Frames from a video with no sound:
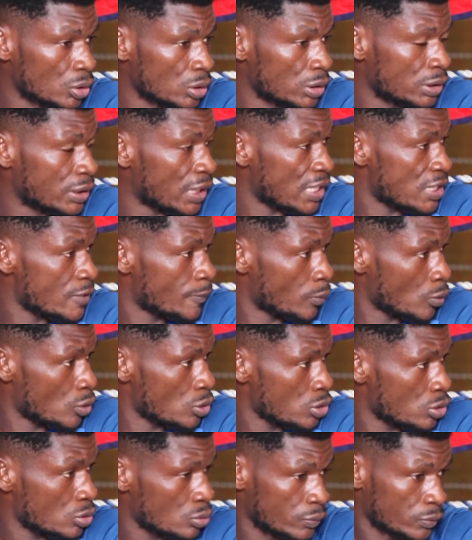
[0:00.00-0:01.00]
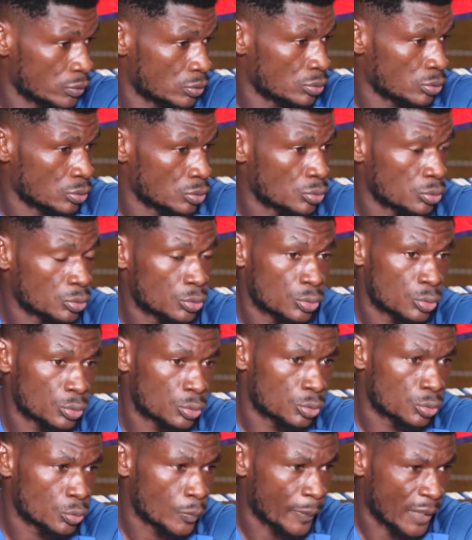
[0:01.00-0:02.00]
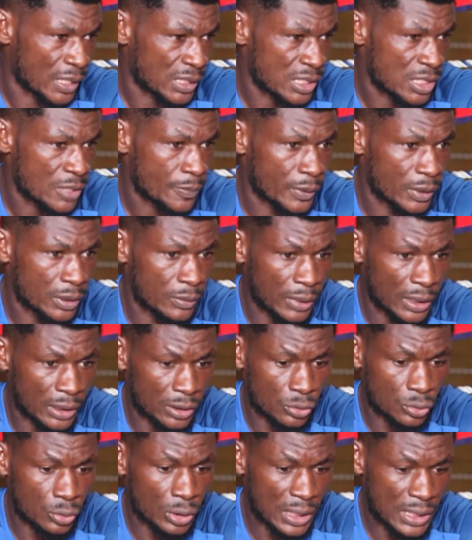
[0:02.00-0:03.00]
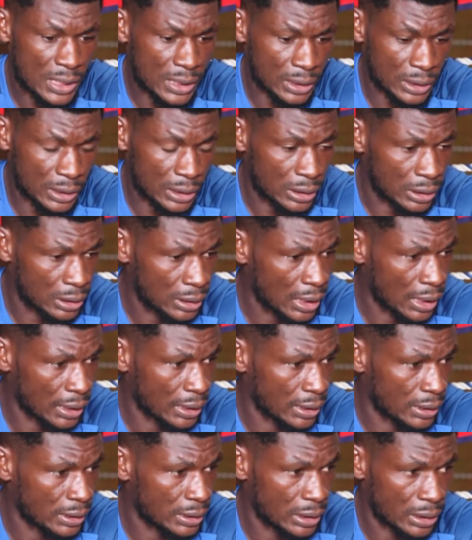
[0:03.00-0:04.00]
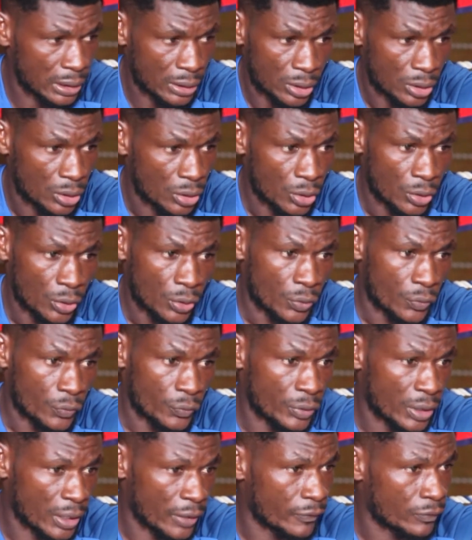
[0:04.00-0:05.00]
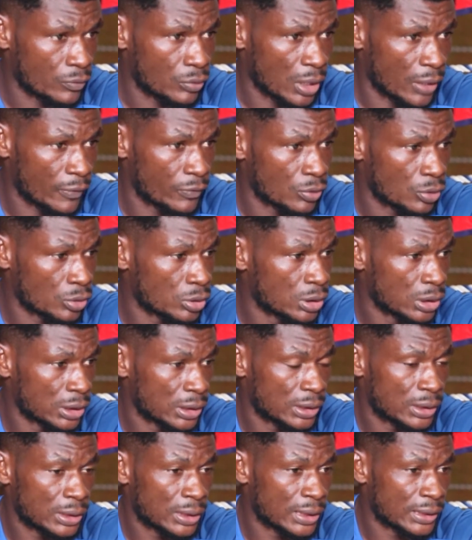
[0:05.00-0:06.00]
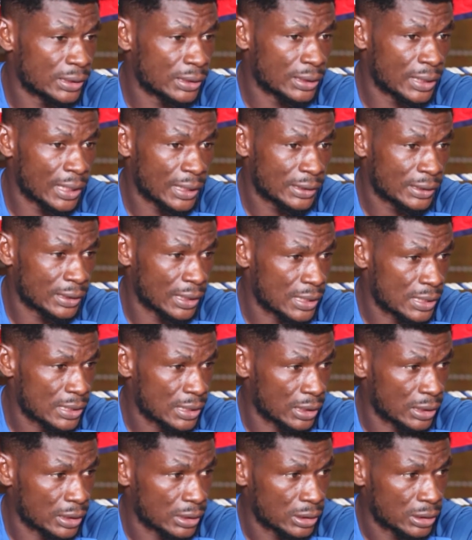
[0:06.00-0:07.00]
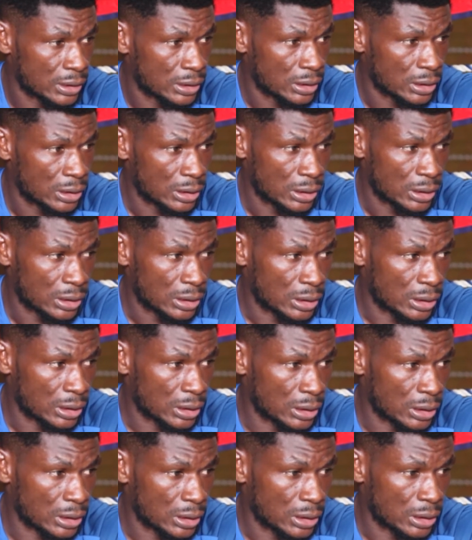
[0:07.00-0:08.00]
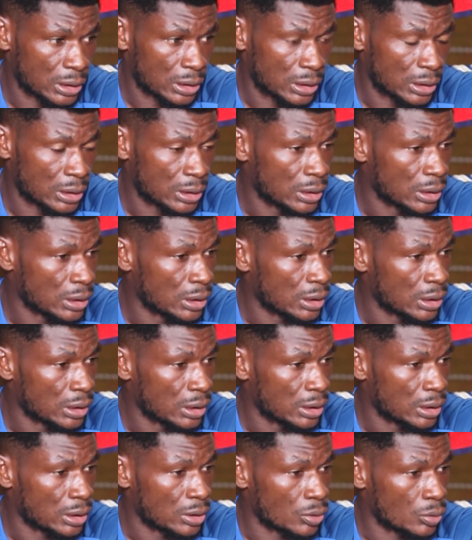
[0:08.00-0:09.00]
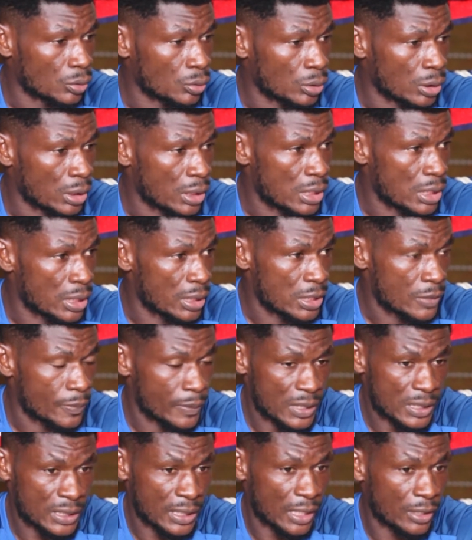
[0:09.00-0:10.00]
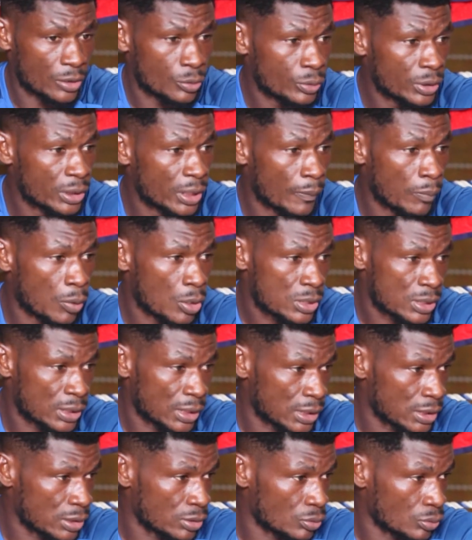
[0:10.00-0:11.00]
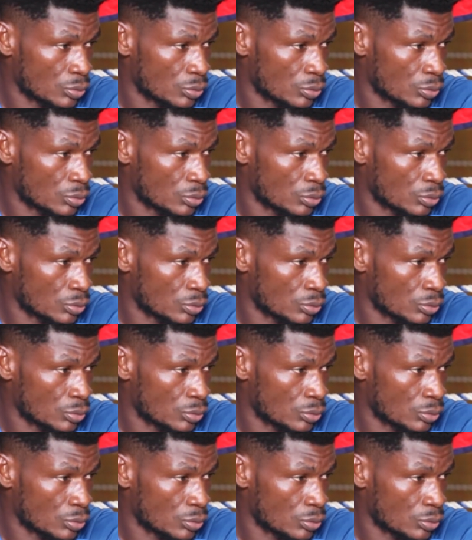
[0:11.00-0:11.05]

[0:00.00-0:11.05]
their sports to, to participate, but you can see in Ghana we have we have not got that, that chance, and uh, especially with the boxers,